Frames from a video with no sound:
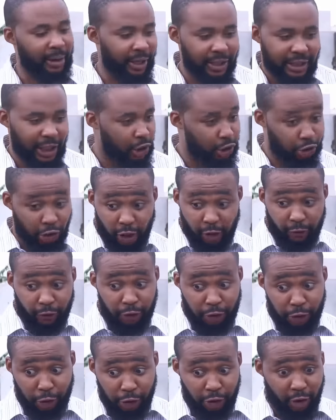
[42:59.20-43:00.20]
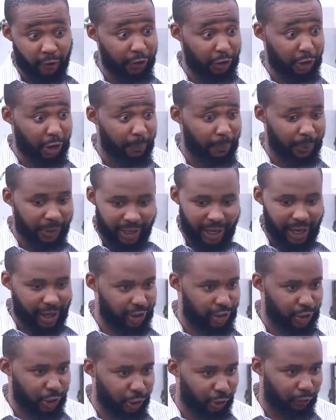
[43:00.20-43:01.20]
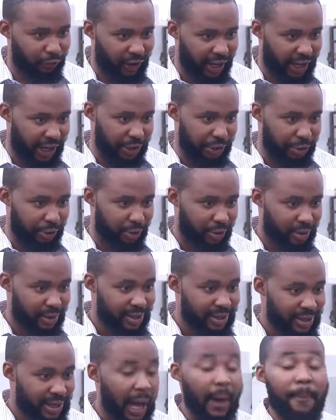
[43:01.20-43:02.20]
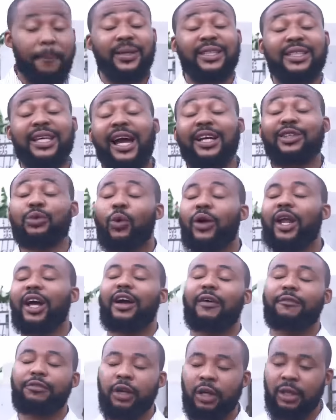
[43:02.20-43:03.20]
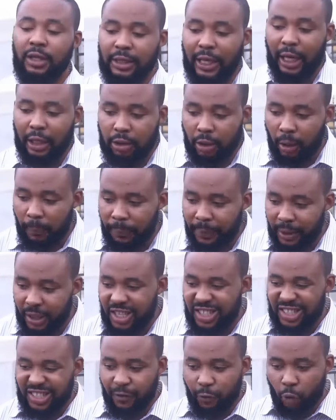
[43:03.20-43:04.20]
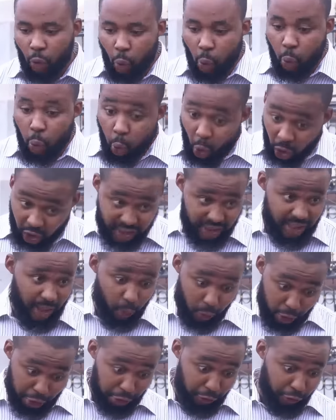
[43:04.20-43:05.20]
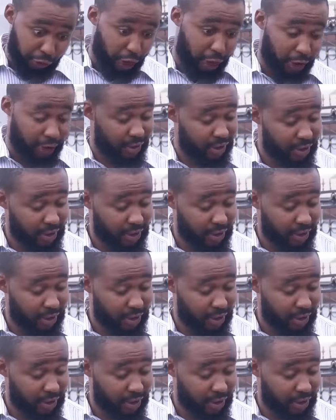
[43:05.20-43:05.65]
manager. He's not even the owner of the company. How is he going to fire you? And besides, what I have done in that company is even worse than what you've done.